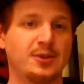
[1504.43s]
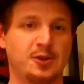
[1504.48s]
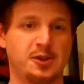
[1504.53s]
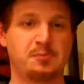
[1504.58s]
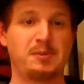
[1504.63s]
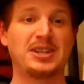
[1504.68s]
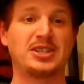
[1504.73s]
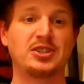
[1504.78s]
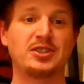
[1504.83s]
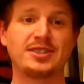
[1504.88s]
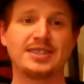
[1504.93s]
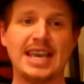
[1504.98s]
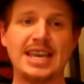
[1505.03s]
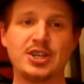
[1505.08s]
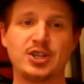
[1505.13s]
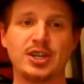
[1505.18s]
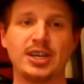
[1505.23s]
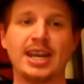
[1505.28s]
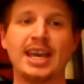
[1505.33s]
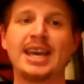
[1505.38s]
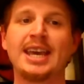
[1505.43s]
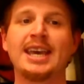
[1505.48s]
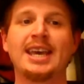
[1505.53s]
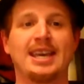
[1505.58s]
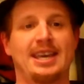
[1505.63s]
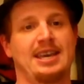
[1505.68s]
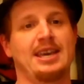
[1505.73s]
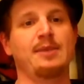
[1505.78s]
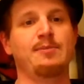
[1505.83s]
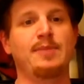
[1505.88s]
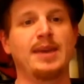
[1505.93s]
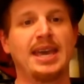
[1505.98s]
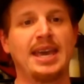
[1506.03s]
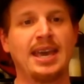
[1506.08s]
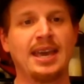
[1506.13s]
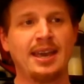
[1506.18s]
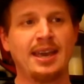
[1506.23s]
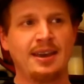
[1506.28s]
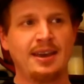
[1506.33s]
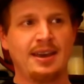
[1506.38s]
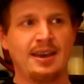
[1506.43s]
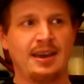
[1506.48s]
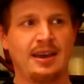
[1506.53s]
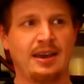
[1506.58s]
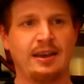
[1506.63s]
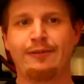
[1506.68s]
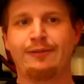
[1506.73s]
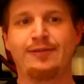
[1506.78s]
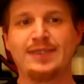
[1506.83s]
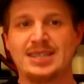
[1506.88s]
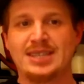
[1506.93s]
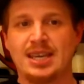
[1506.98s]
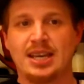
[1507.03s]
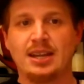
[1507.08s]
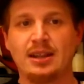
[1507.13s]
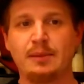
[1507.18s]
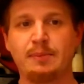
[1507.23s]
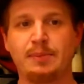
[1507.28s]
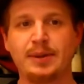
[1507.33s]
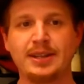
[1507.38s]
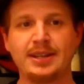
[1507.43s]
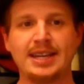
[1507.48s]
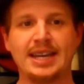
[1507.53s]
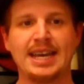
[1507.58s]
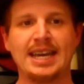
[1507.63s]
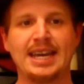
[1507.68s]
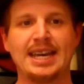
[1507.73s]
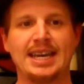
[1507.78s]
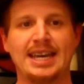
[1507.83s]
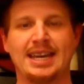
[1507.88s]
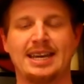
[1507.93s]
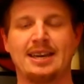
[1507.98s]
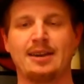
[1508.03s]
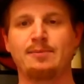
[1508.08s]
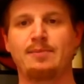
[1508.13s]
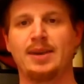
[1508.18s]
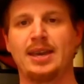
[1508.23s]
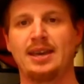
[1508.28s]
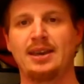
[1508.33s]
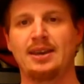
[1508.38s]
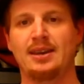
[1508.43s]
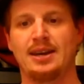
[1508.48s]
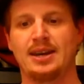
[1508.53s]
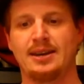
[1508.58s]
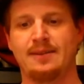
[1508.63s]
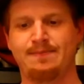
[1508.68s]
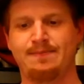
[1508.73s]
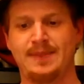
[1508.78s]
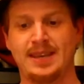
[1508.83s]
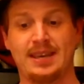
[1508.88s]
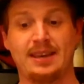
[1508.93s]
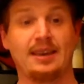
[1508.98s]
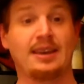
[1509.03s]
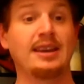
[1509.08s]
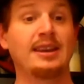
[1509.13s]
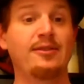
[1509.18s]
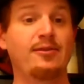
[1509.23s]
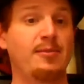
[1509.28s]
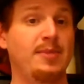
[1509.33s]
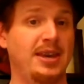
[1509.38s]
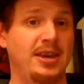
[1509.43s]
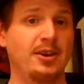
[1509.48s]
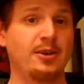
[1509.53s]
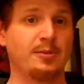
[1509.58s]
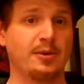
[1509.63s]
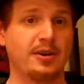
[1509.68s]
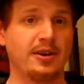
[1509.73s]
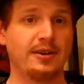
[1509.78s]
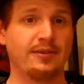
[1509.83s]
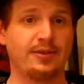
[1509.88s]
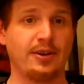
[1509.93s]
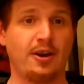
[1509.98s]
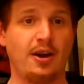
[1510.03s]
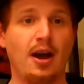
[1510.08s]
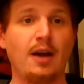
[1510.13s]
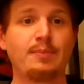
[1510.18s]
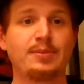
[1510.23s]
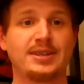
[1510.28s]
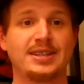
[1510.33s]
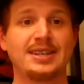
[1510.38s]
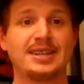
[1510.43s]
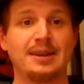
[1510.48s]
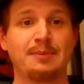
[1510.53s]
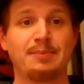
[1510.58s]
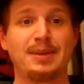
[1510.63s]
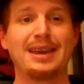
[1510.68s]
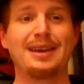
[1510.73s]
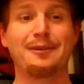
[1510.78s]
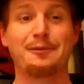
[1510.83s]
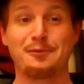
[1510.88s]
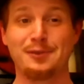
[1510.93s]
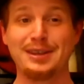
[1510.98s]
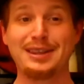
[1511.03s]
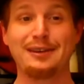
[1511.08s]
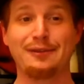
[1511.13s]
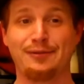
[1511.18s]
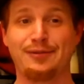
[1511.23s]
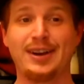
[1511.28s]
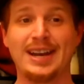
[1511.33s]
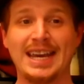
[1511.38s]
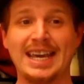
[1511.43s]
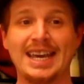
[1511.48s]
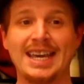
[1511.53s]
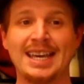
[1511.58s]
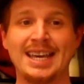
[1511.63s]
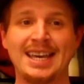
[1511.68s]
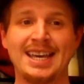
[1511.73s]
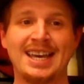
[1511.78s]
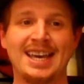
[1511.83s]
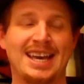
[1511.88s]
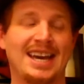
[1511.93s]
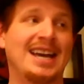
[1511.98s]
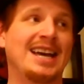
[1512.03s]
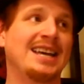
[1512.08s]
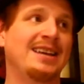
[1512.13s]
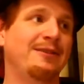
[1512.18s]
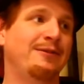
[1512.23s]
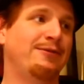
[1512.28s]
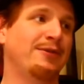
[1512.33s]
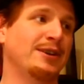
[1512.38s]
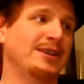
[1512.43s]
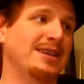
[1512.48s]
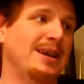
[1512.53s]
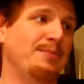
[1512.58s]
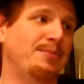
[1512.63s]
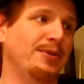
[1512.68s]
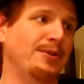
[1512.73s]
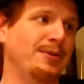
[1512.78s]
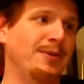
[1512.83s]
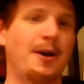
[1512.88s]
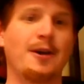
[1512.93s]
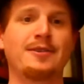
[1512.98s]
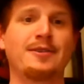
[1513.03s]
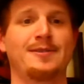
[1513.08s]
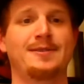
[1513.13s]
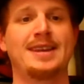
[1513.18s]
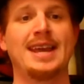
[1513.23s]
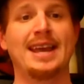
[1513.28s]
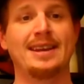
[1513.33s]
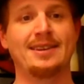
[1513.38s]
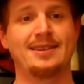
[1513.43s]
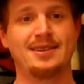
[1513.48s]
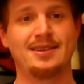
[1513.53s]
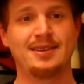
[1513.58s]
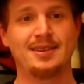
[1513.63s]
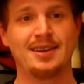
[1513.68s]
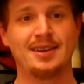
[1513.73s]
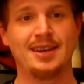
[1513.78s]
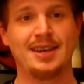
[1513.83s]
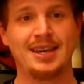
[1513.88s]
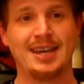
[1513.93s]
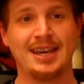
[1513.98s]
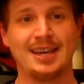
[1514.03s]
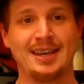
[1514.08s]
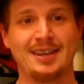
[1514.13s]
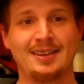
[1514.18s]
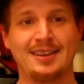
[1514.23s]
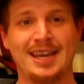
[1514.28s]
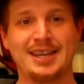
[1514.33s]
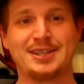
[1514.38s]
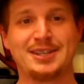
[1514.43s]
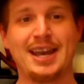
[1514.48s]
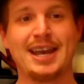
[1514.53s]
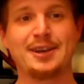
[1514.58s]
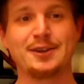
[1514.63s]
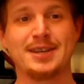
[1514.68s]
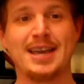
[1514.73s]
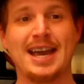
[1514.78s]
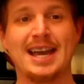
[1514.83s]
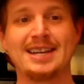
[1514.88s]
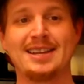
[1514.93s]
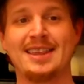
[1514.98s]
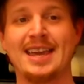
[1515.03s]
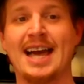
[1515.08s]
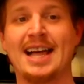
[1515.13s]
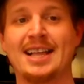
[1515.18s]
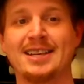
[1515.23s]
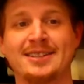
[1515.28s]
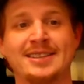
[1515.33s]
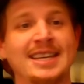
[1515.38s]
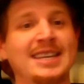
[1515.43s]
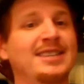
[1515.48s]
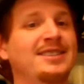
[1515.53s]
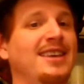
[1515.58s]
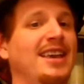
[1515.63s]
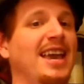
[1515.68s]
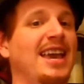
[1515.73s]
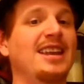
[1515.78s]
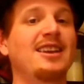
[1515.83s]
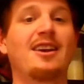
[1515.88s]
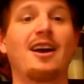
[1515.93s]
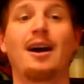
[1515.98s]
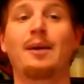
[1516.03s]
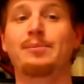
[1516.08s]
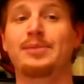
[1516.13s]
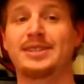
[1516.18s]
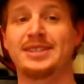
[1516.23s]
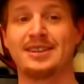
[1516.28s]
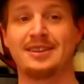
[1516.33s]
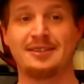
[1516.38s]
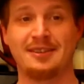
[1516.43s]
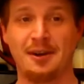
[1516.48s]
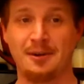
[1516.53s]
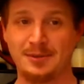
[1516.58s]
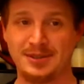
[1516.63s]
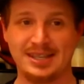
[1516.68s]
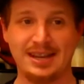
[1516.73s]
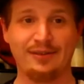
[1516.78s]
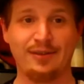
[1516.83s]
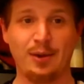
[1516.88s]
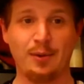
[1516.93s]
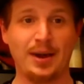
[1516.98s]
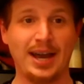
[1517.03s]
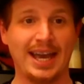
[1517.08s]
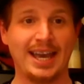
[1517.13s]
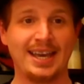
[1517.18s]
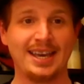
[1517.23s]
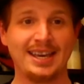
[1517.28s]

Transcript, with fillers: or specialization. It can be uh, physical ability. It can be um, it, it, can even be humor if they're competent at being really funny. Uh, for example, Arthur Dent in The Hitchhiker's Guide to the Galaxy, he's incompetent in almost every way,